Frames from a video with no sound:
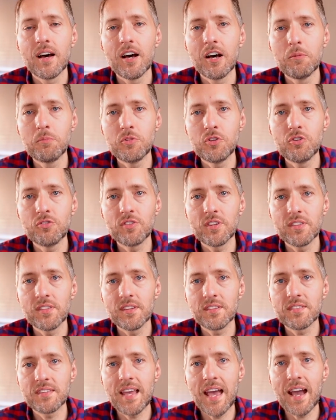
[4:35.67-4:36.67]
using
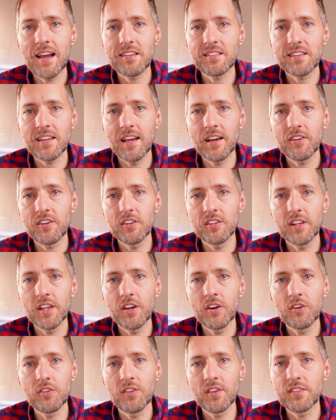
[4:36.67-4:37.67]
this tax
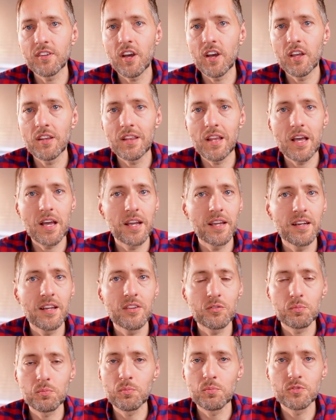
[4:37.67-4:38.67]
calculator that's online.
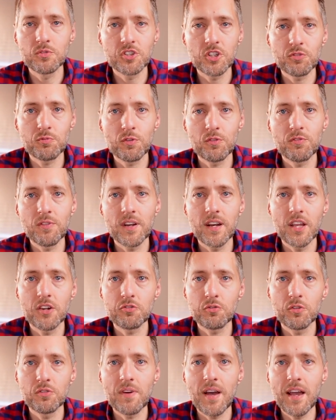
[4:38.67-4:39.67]
It's just for
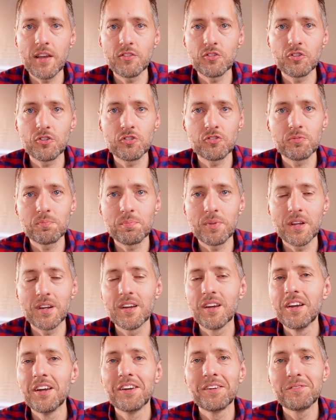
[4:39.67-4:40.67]
financial advisors, but
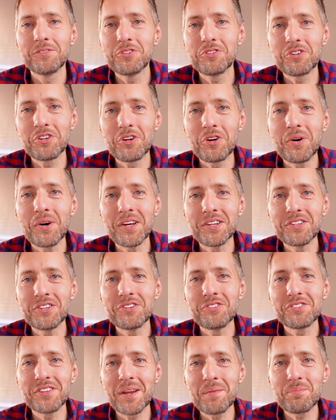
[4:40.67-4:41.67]
you can go ahead and
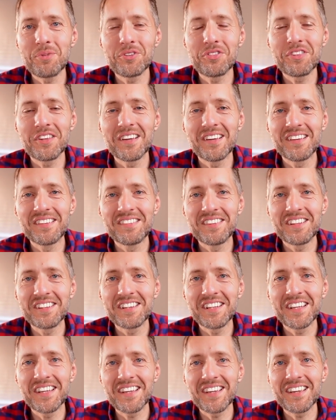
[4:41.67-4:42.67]
use it. I put the
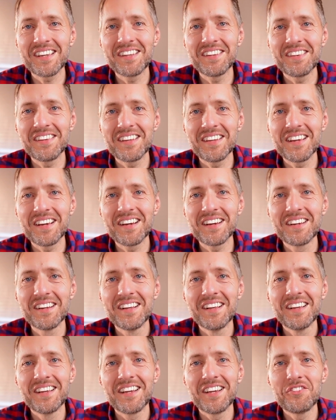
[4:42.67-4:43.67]
link in the
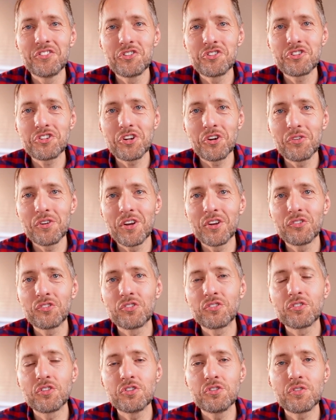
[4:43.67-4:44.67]
show notes,
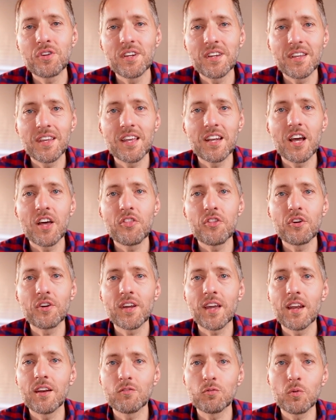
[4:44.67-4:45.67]
so you can get on there and
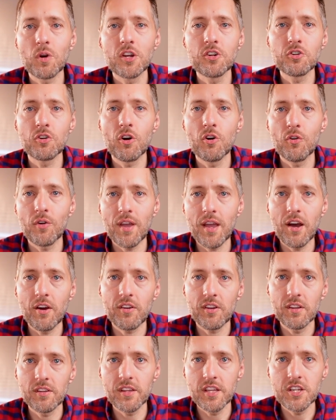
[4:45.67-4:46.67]
kind of run your own
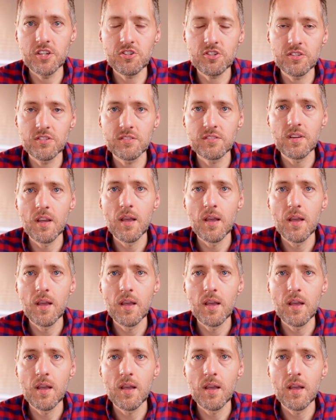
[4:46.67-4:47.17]
calculations.